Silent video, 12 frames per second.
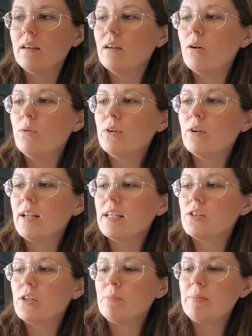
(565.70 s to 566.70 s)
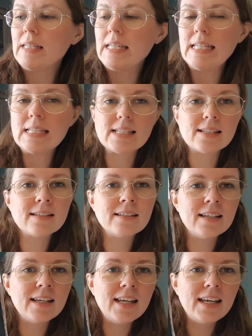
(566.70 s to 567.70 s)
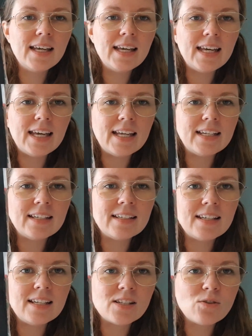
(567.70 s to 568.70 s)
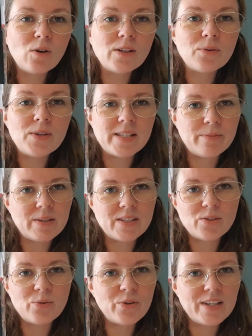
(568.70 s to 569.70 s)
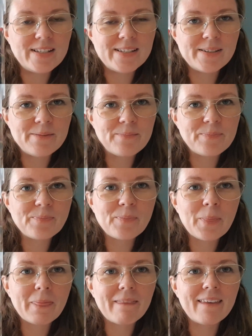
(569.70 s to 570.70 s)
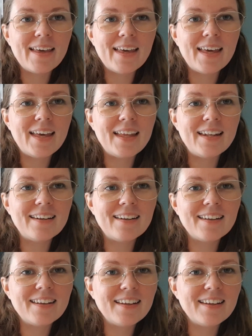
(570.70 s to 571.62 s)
Gold Collection Petites, and it's called Christmas Stories. And